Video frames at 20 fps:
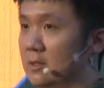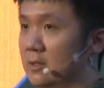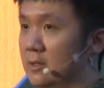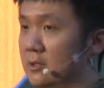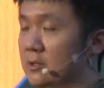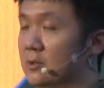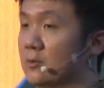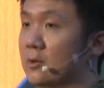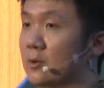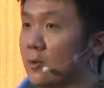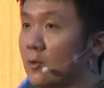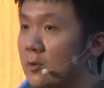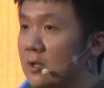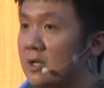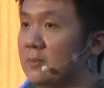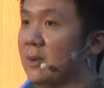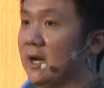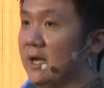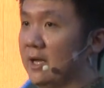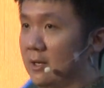you would only
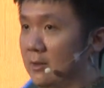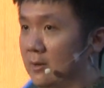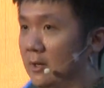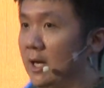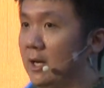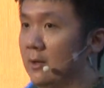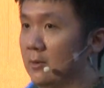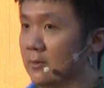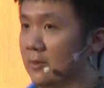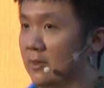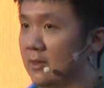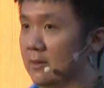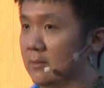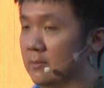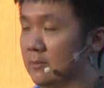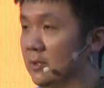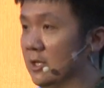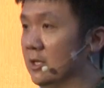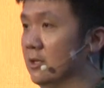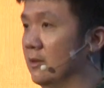buy our house
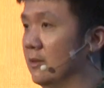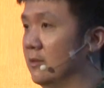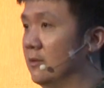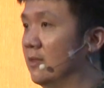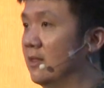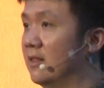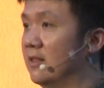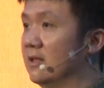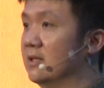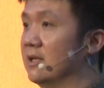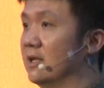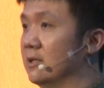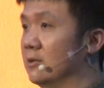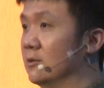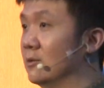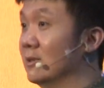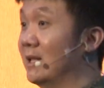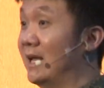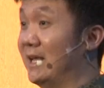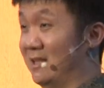because you see that you
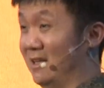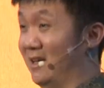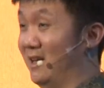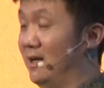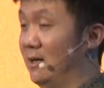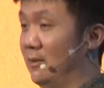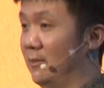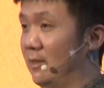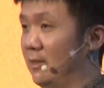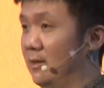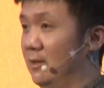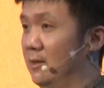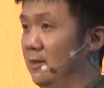like the house.